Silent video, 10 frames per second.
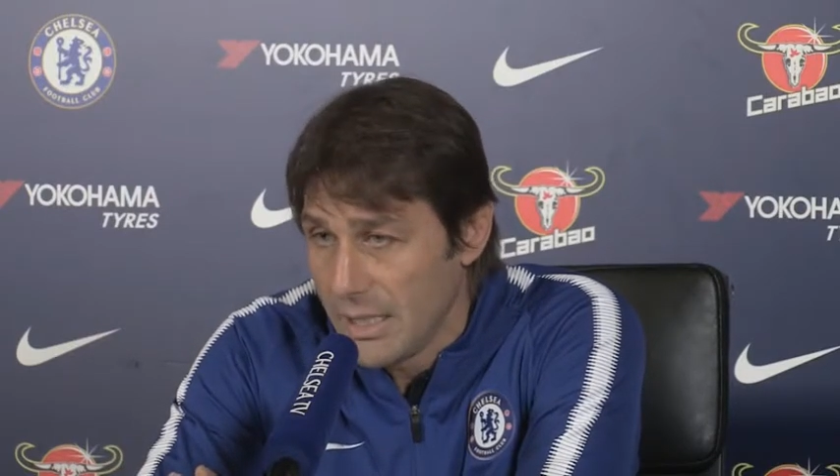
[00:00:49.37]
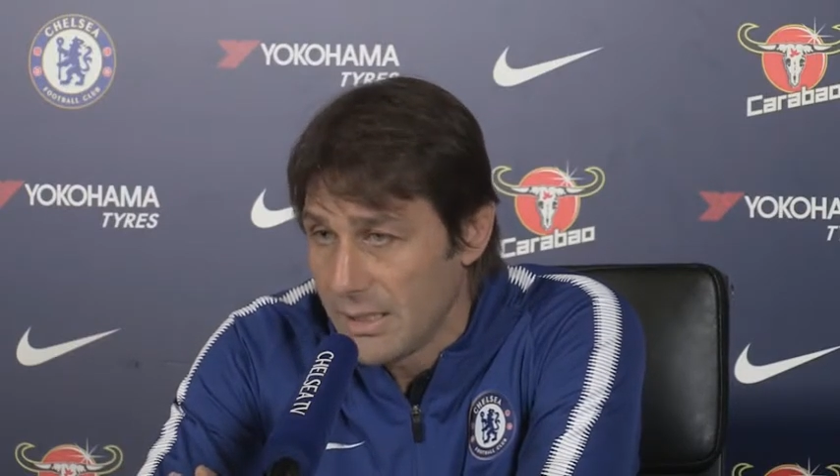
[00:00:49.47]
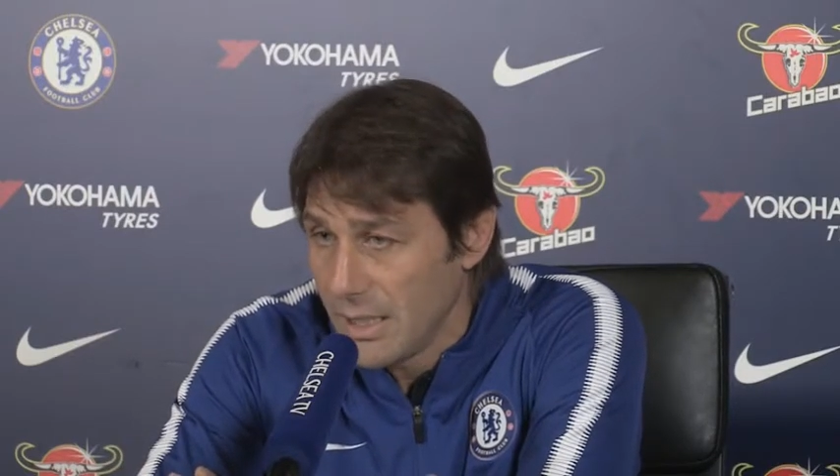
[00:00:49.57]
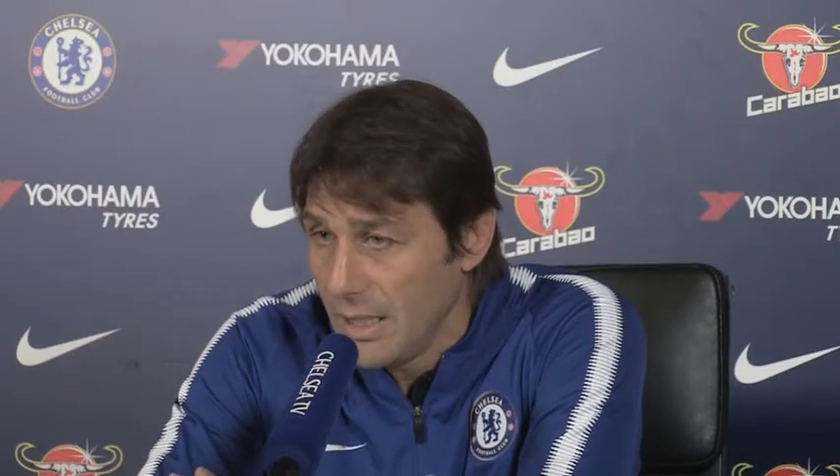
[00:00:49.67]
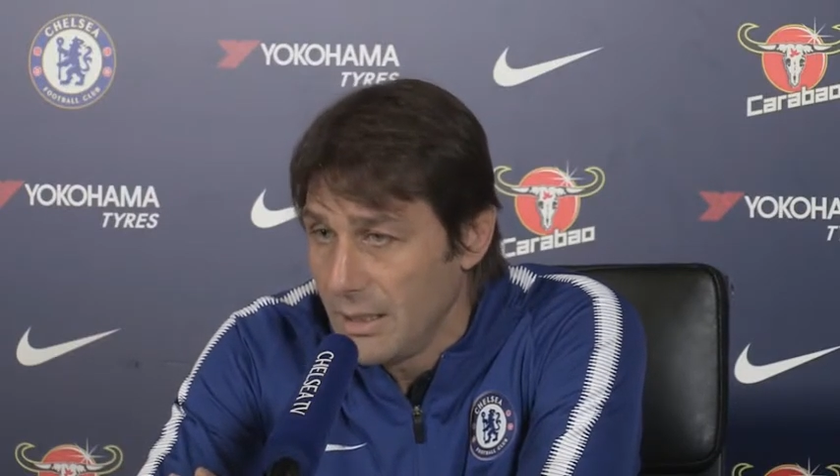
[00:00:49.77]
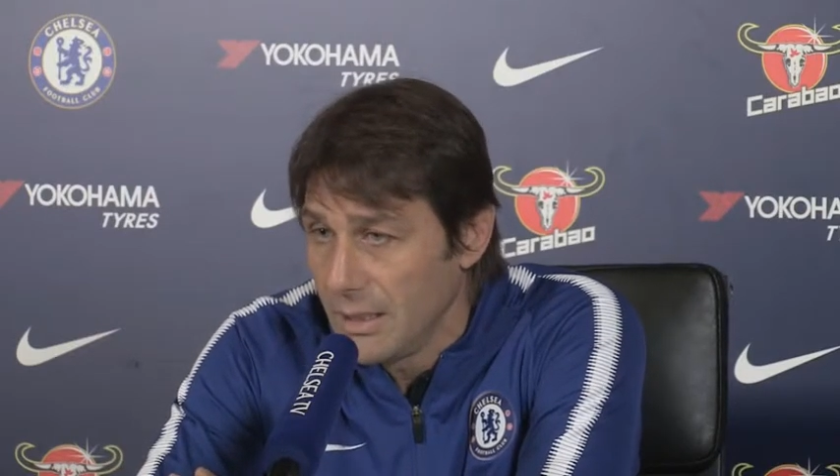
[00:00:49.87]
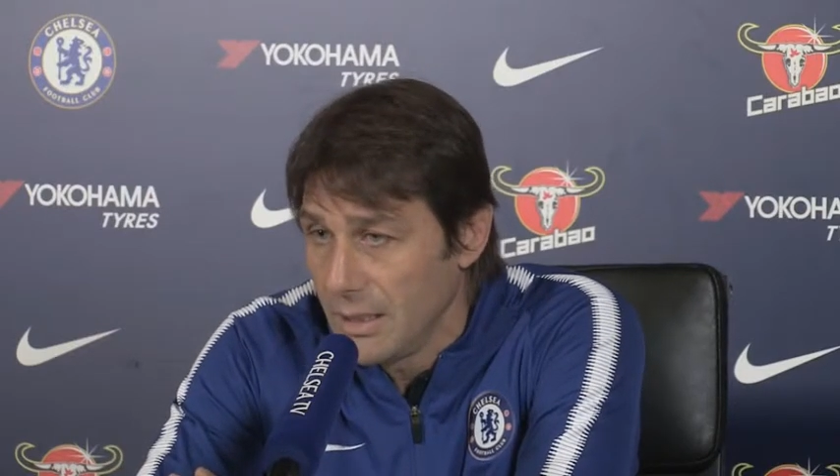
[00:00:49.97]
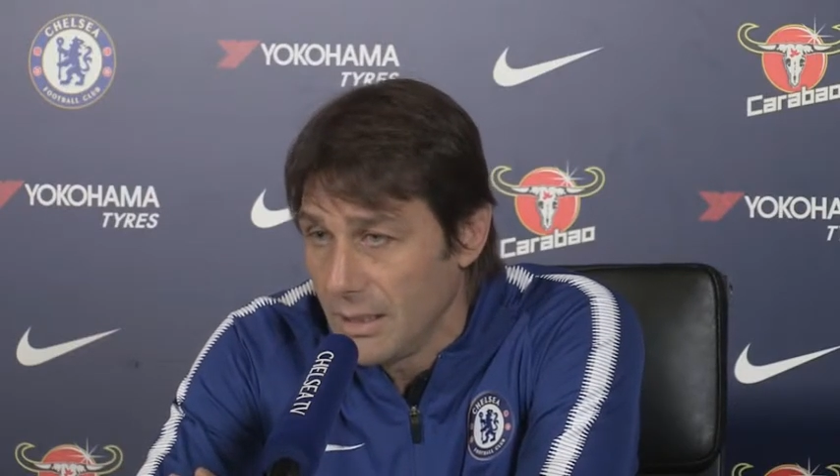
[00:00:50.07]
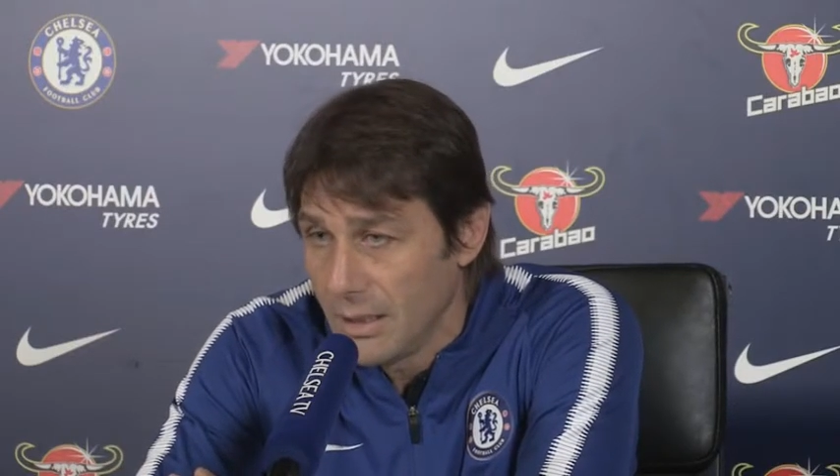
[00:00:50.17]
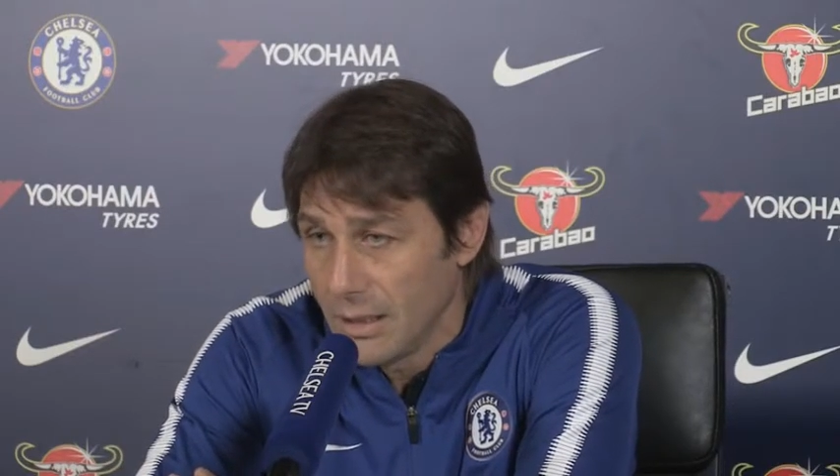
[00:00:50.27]
I said
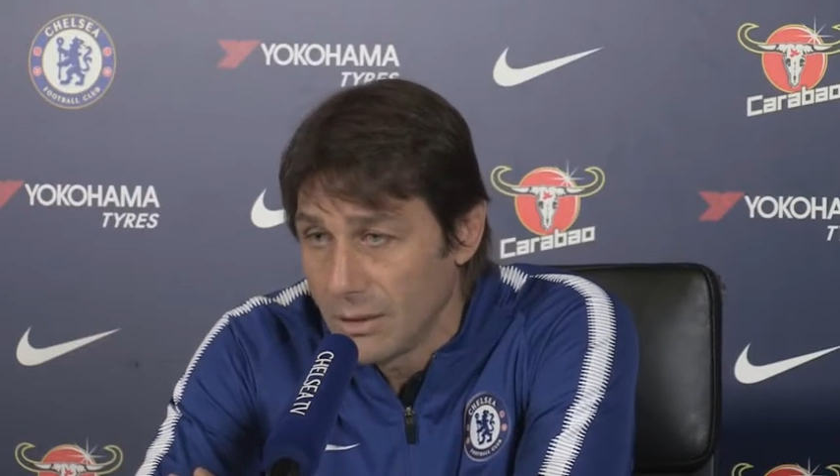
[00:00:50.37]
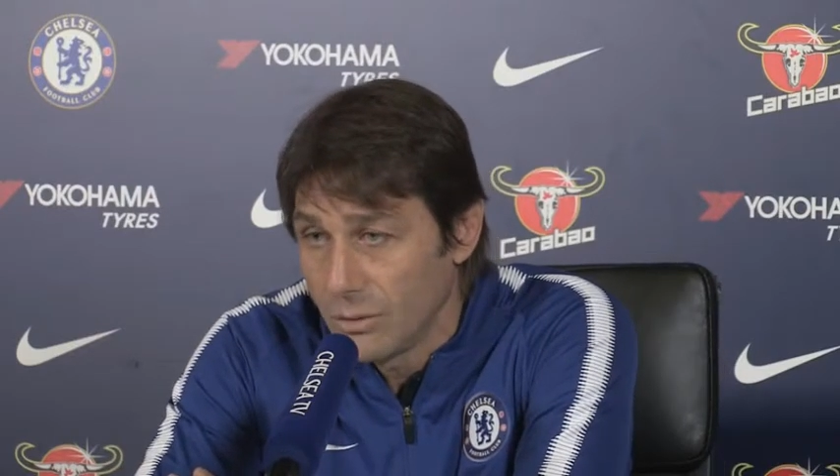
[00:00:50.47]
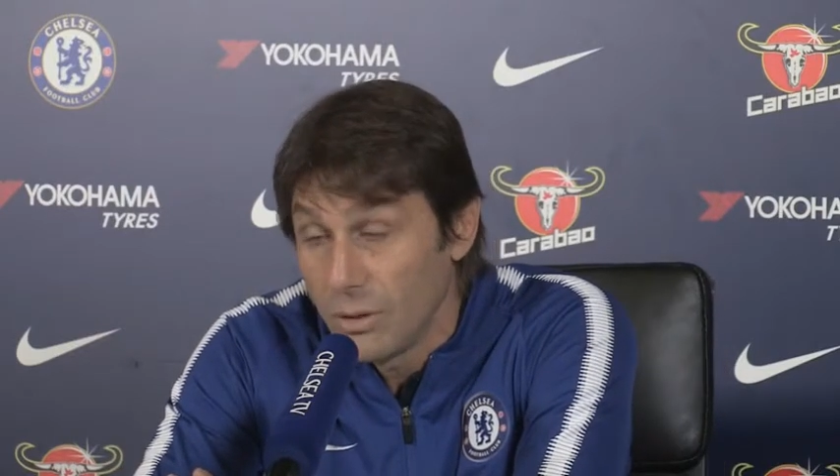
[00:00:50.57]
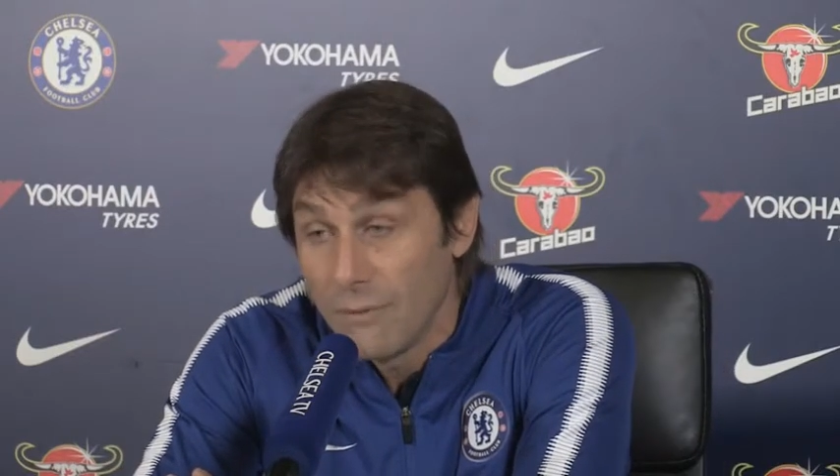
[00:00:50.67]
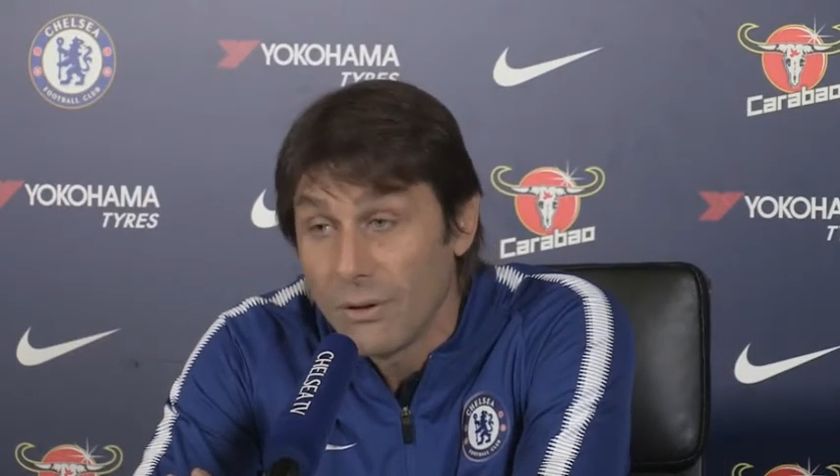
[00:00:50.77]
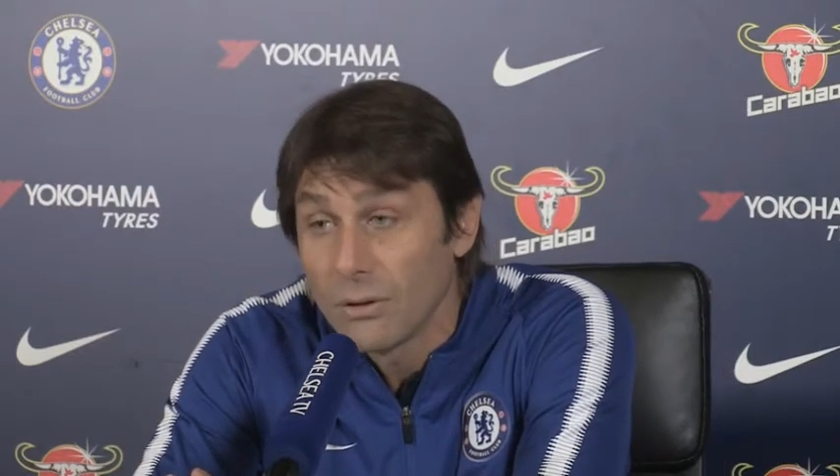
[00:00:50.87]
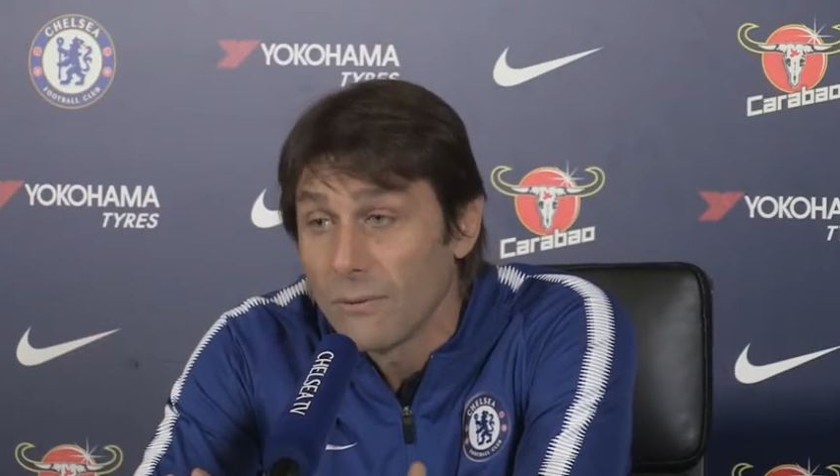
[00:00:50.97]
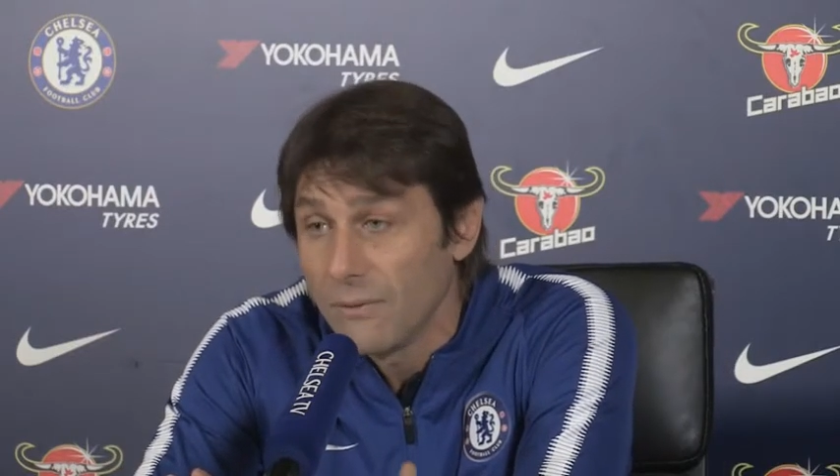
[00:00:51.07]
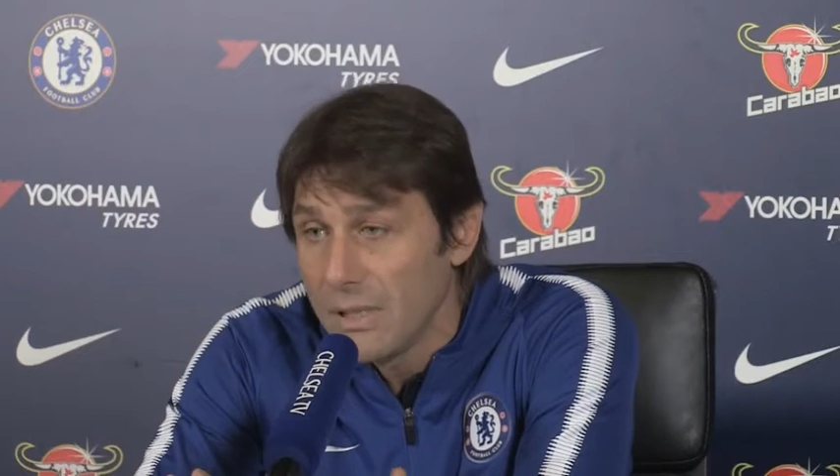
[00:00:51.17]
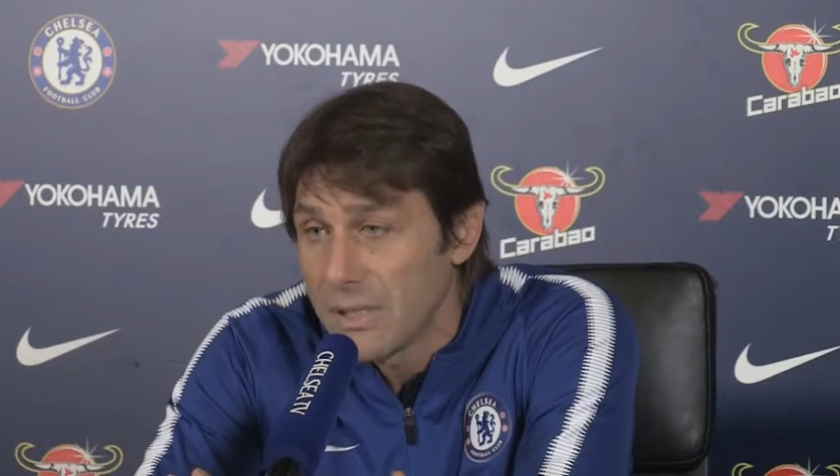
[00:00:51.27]
to the fourth
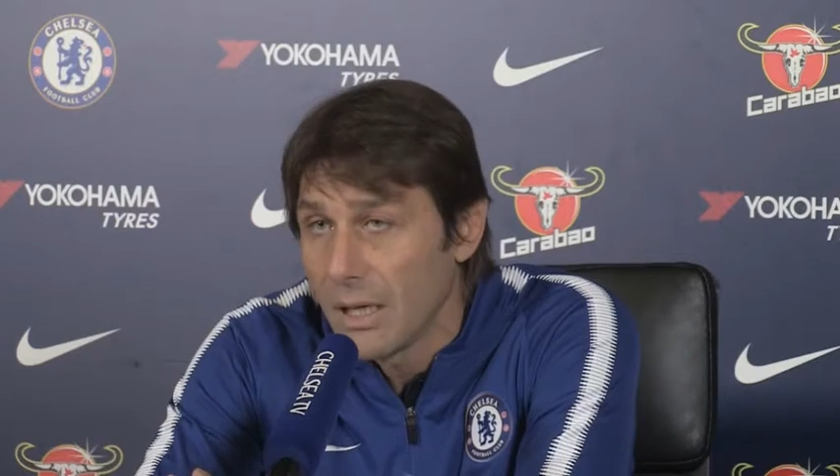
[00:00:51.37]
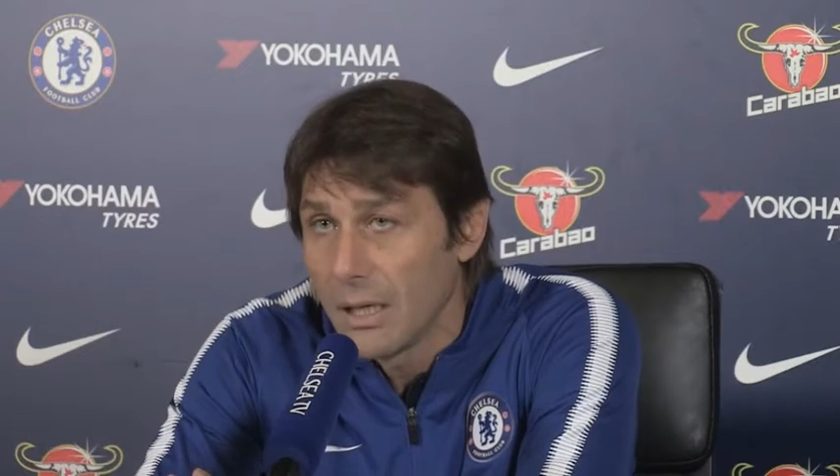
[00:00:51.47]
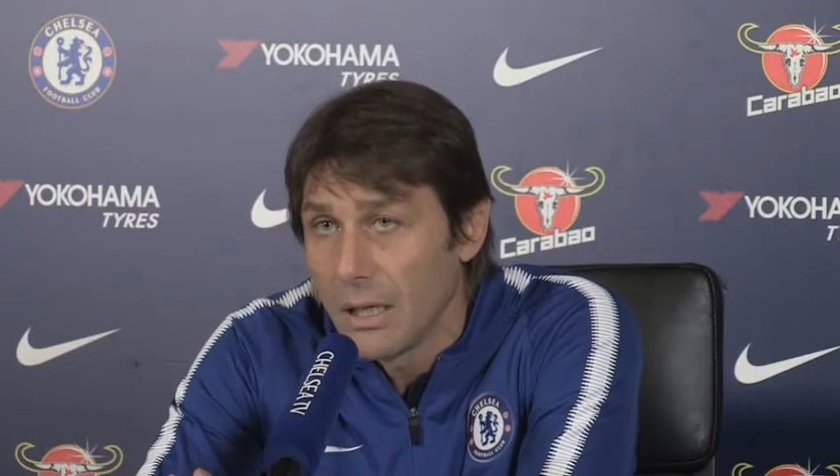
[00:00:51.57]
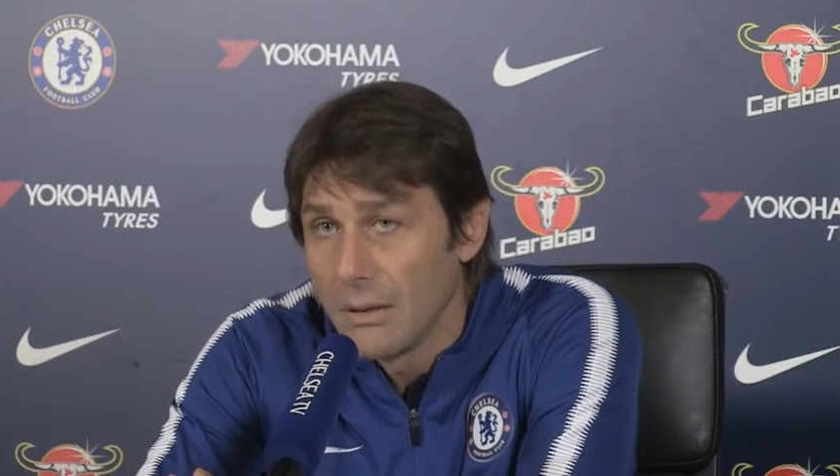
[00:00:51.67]
official,